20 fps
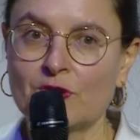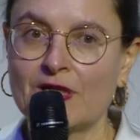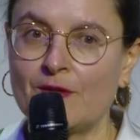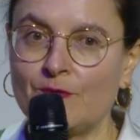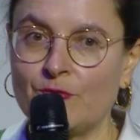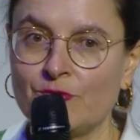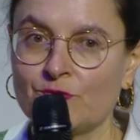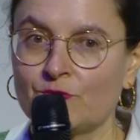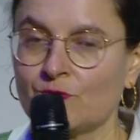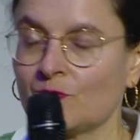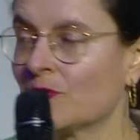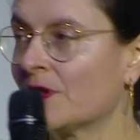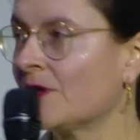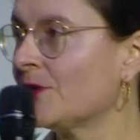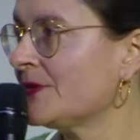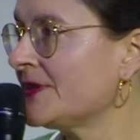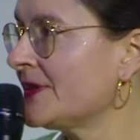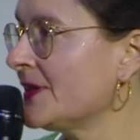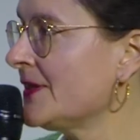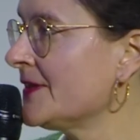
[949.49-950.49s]
You know,
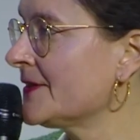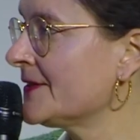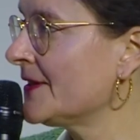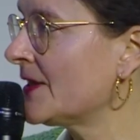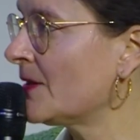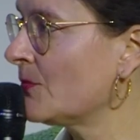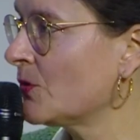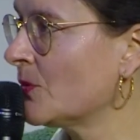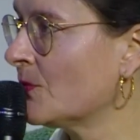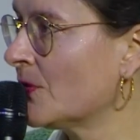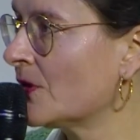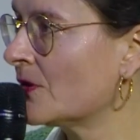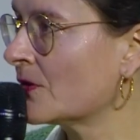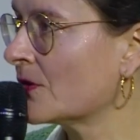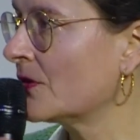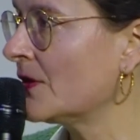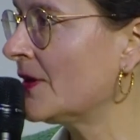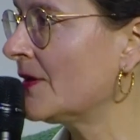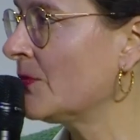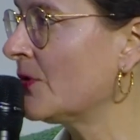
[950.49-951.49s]
everyone's around us has
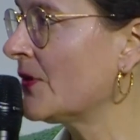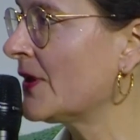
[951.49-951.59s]
more or less